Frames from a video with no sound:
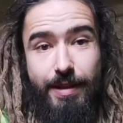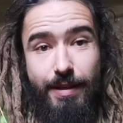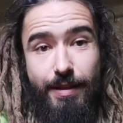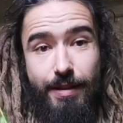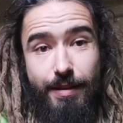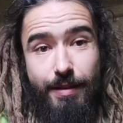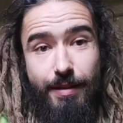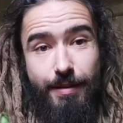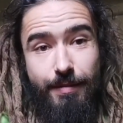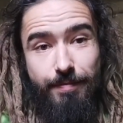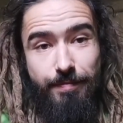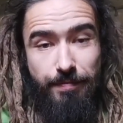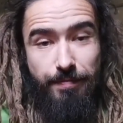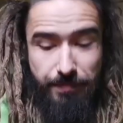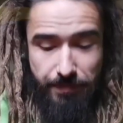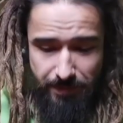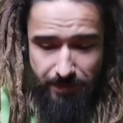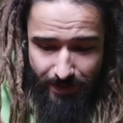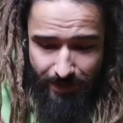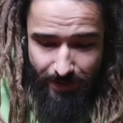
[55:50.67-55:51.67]
uh,
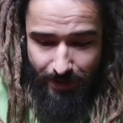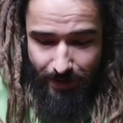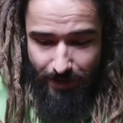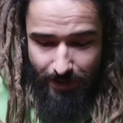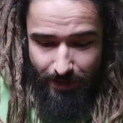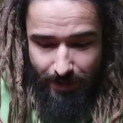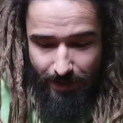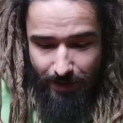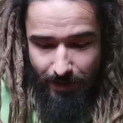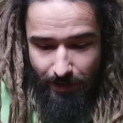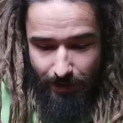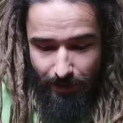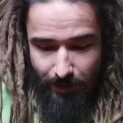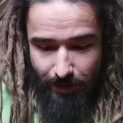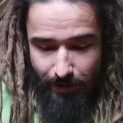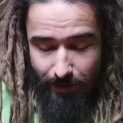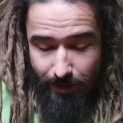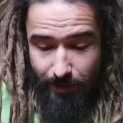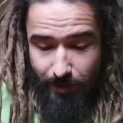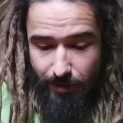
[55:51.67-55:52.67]
the
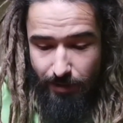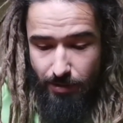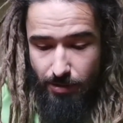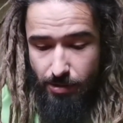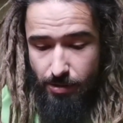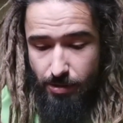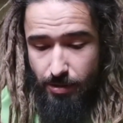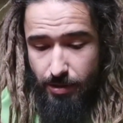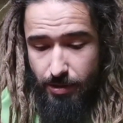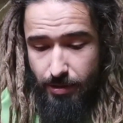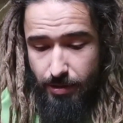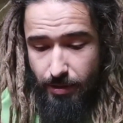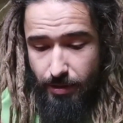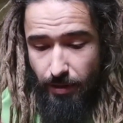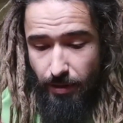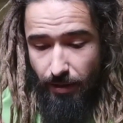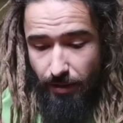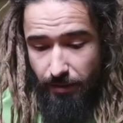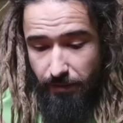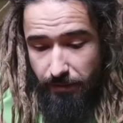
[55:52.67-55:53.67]
individual, the
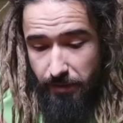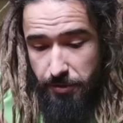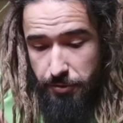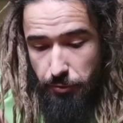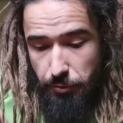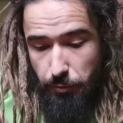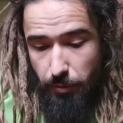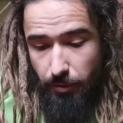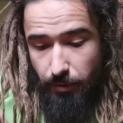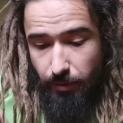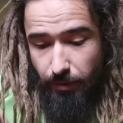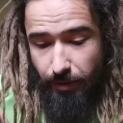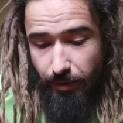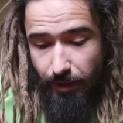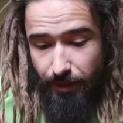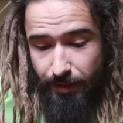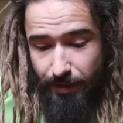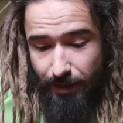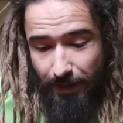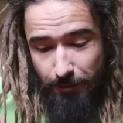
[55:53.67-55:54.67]
integrity of pattern.
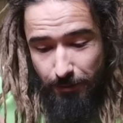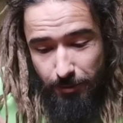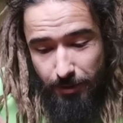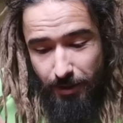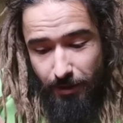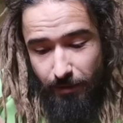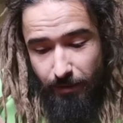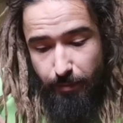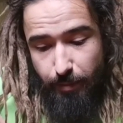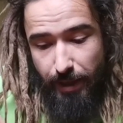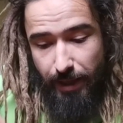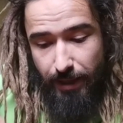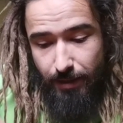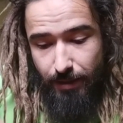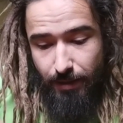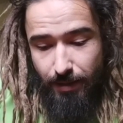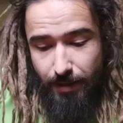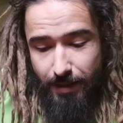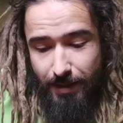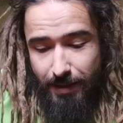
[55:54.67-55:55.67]
And just
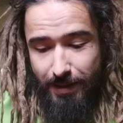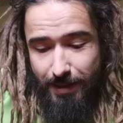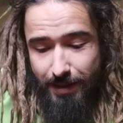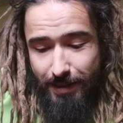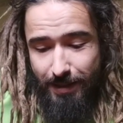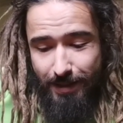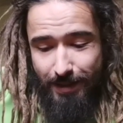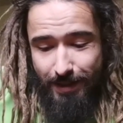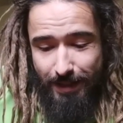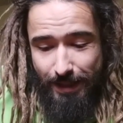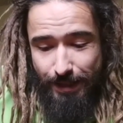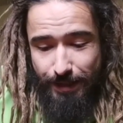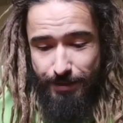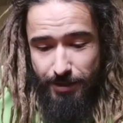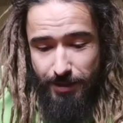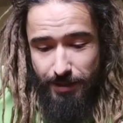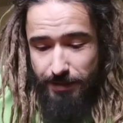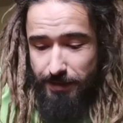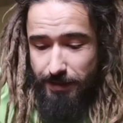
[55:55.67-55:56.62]
as I speak of that, I've